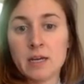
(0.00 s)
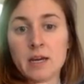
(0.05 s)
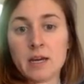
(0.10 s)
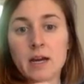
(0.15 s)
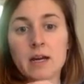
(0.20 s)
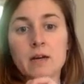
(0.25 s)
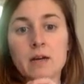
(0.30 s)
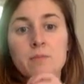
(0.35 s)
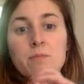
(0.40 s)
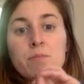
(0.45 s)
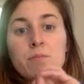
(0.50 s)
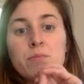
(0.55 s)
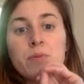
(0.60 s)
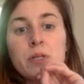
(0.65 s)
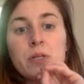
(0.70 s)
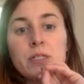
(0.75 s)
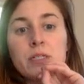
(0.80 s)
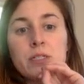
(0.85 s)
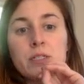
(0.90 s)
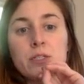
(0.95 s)
but
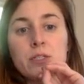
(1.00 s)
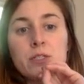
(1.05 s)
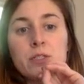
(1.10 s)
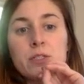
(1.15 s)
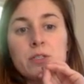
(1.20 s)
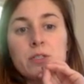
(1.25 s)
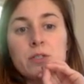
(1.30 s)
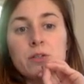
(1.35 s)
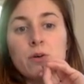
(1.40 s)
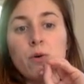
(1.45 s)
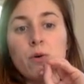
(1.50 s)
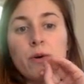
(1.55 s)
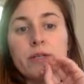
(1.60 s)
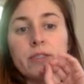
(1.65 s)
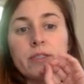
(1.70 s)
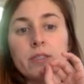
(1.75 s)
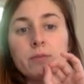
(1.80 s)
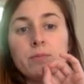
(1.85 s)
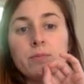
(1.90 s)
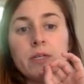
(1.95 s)
it's going
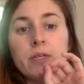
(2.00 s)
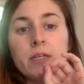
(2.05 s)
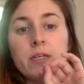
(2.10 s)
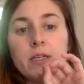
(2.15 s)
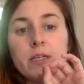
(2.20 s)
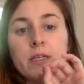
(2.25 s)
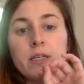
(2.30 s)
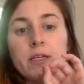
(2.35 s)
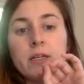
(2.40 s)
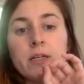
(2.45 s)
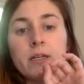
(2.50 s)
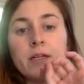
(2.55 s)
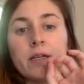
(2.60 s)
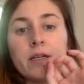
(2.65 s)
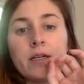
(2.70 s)
to be